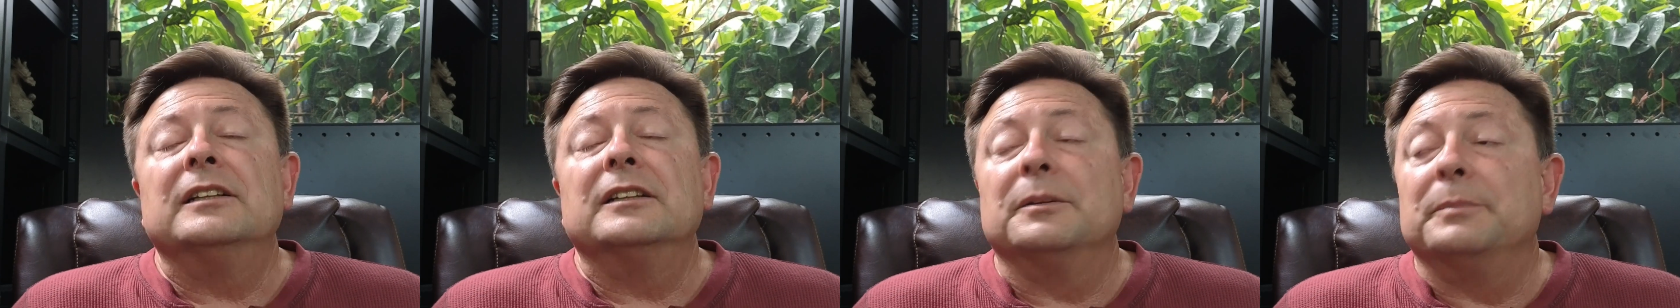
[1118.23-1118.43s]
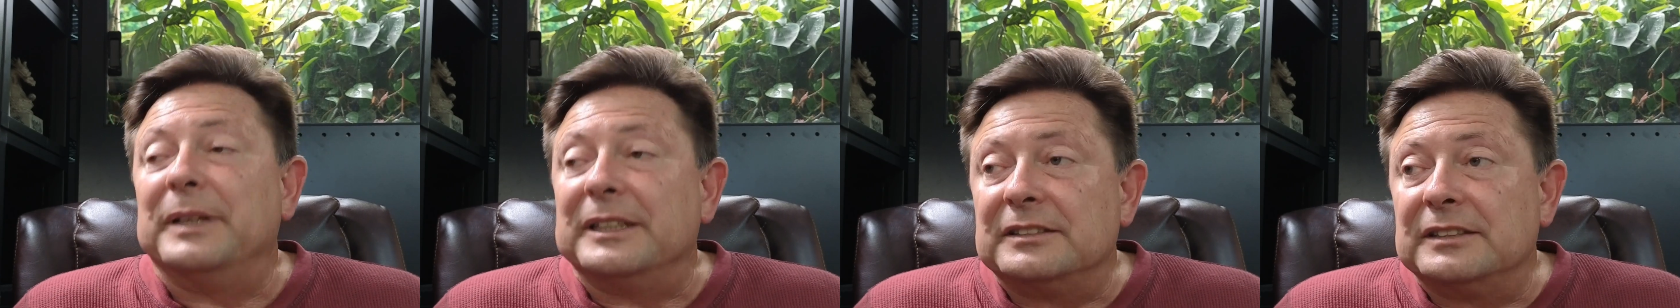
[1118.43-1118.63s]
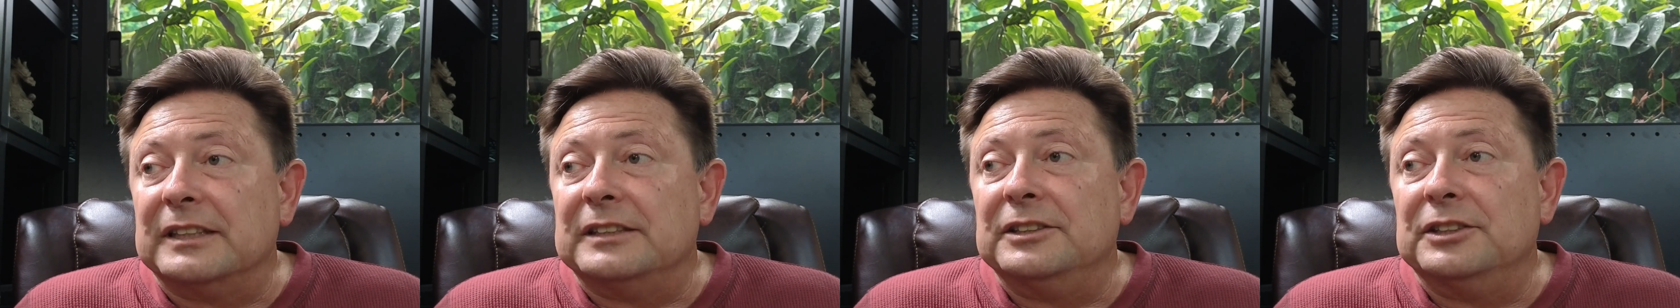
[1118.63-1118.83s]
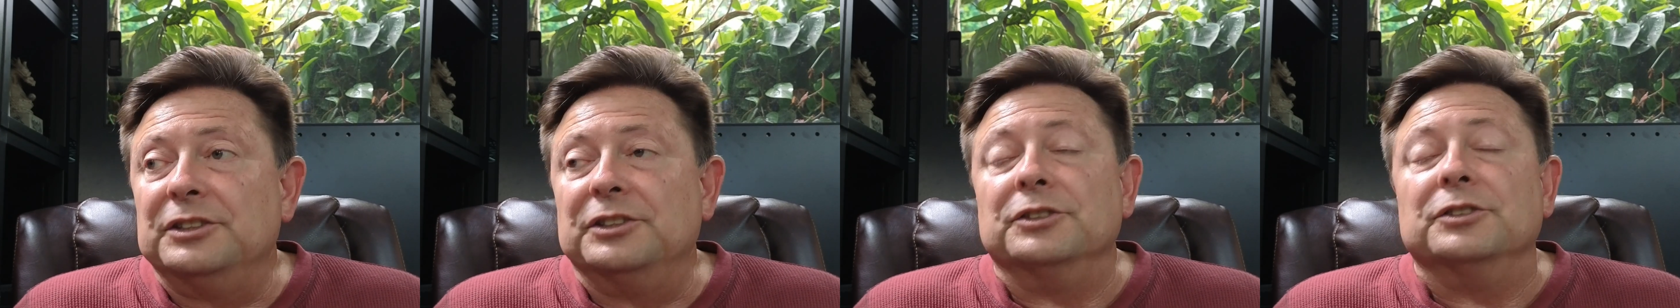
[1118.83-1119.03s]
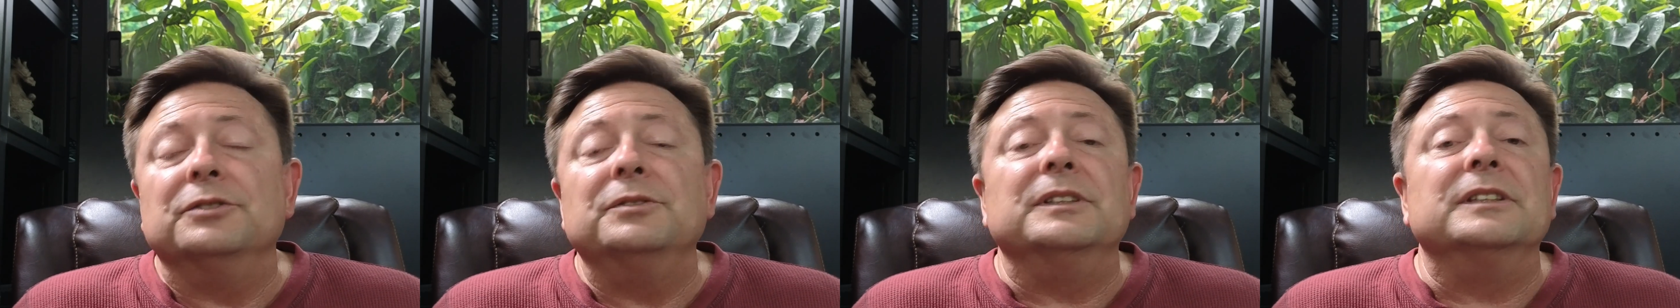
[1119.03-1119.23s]
The best thing to
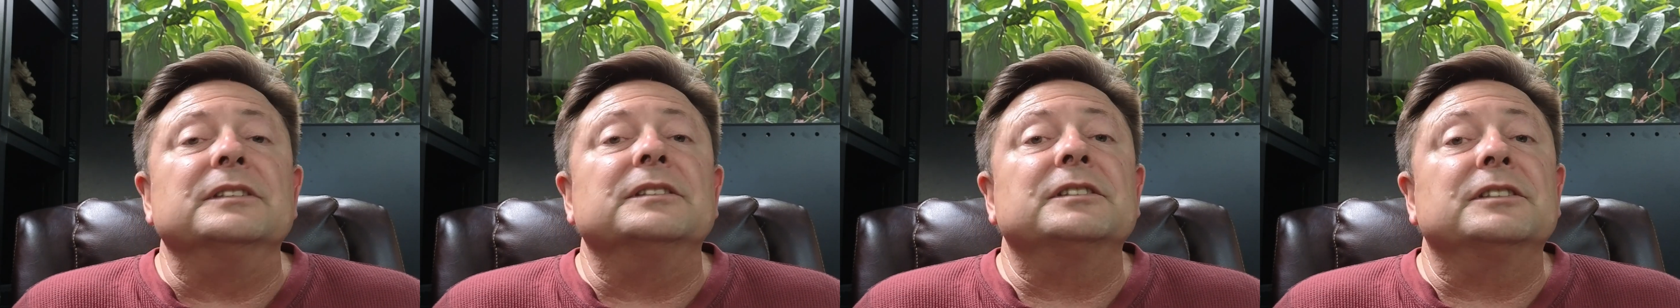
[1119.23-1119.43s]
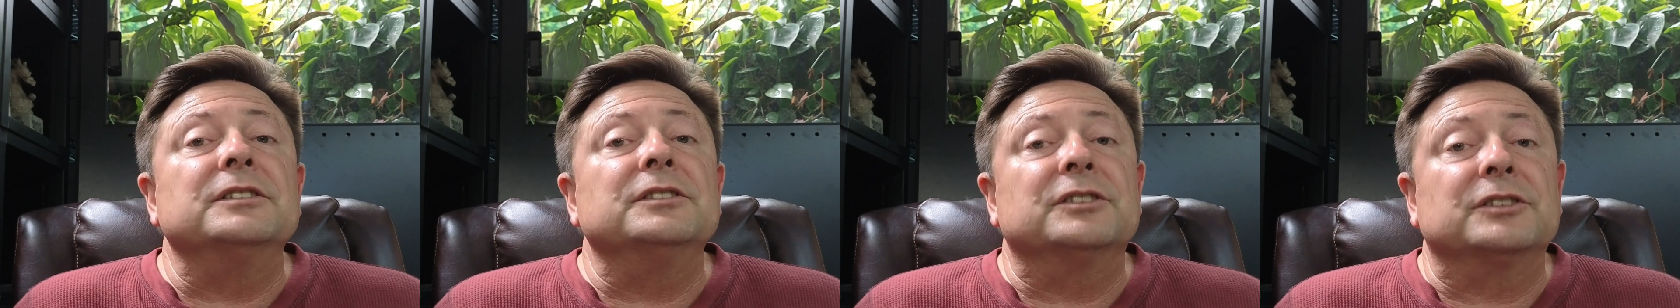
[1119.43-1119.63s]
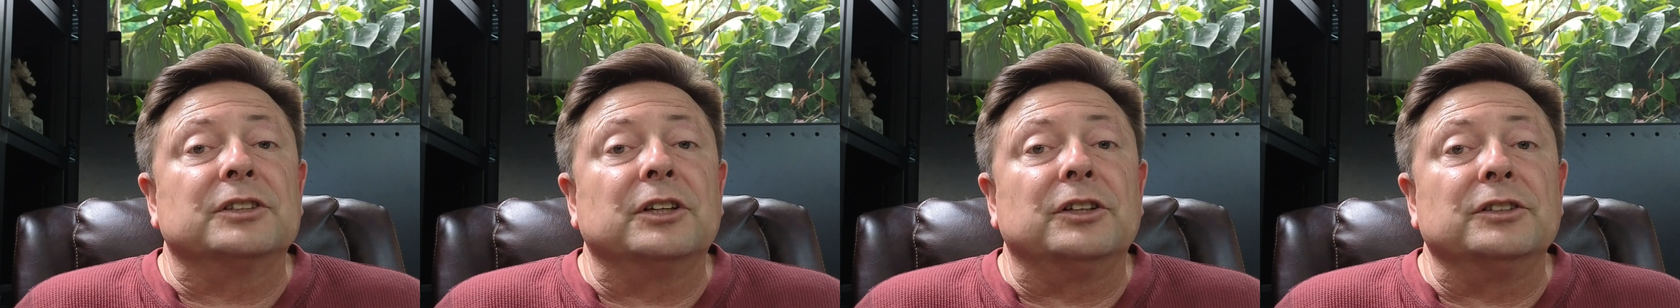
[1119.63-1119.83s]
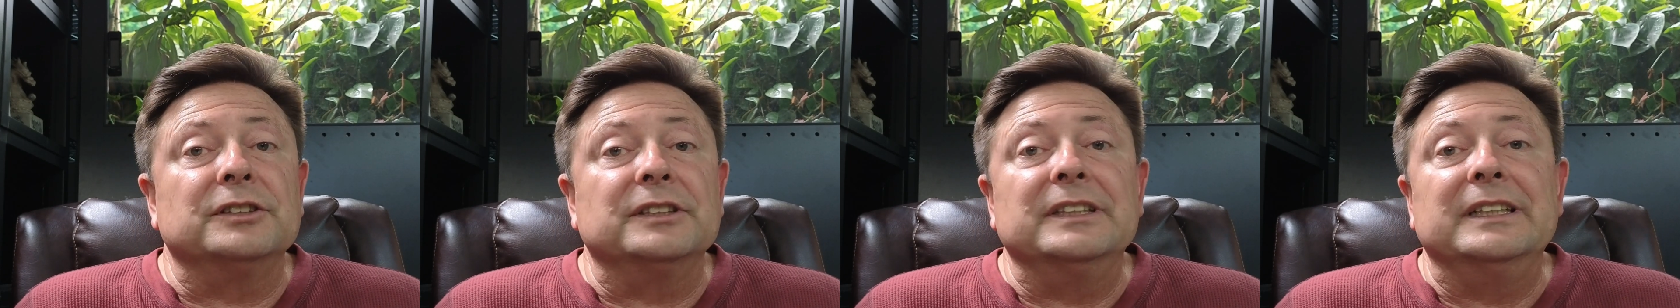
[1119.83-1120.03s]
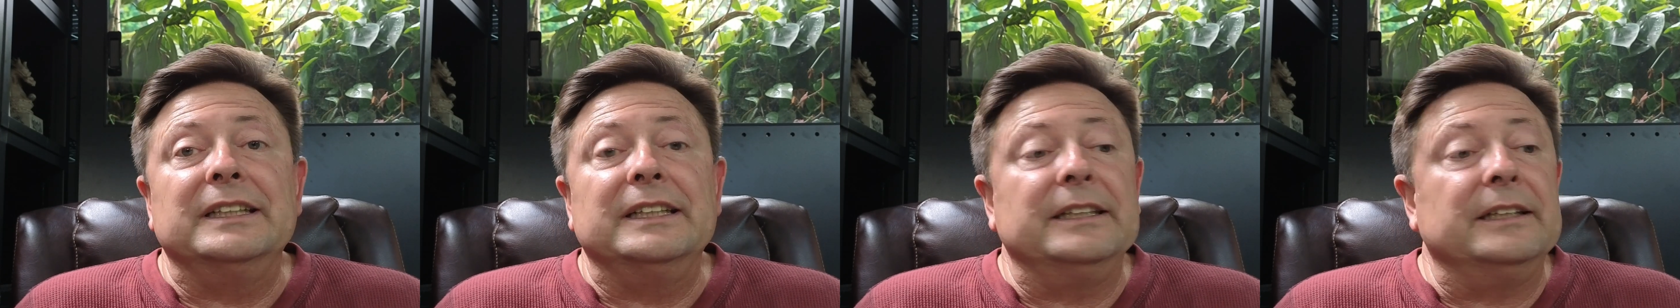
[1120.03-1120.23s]
do is
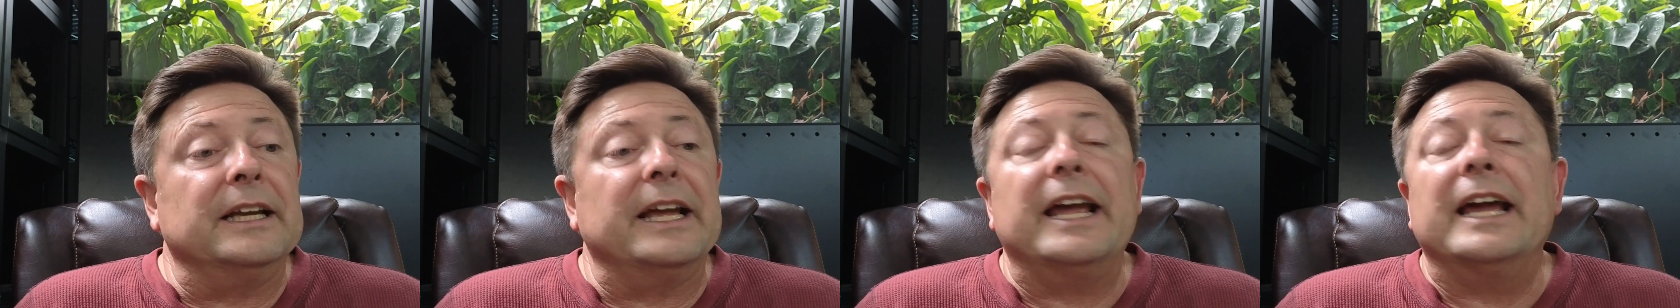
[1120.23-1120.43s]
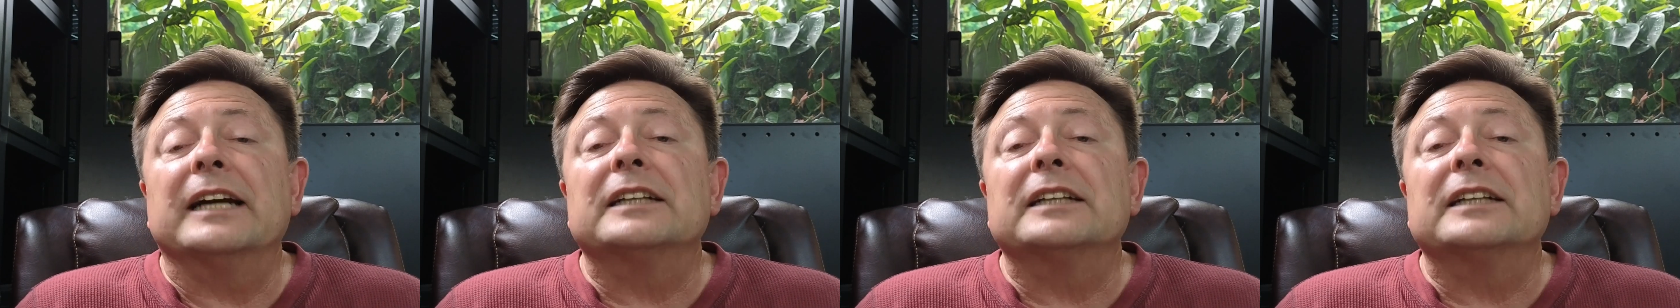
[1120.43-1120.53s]
consult the